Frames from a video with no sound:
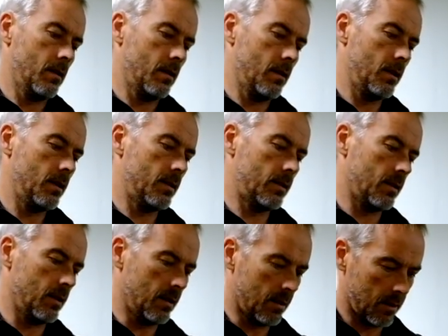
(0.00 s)
These
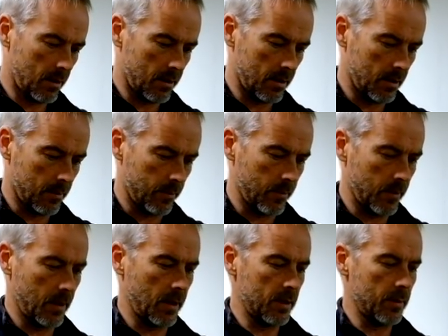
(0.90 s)
are, yep,
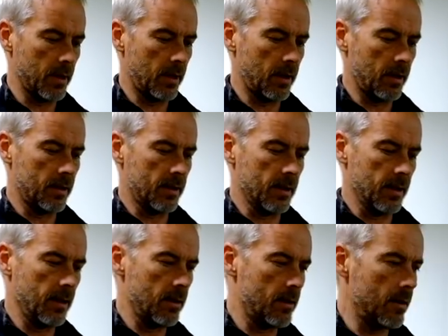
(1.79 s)
with this method, it's a
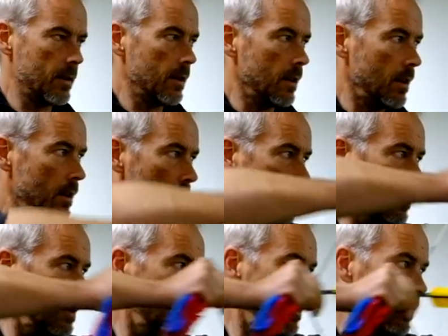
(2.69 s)
little harder
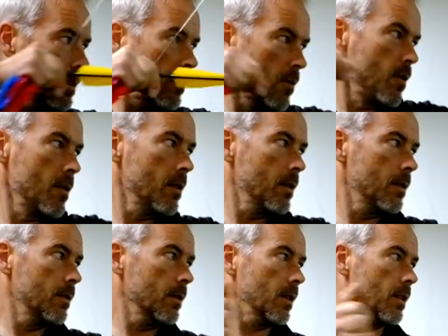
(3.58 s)

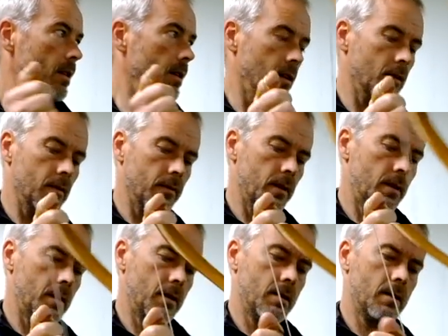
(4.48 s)
to get the hang of
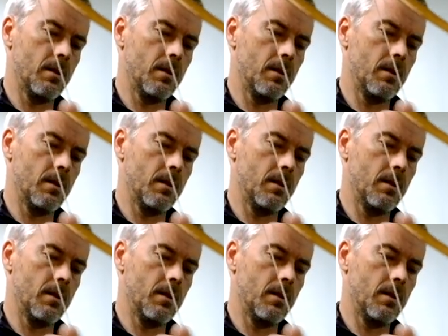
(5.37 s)
it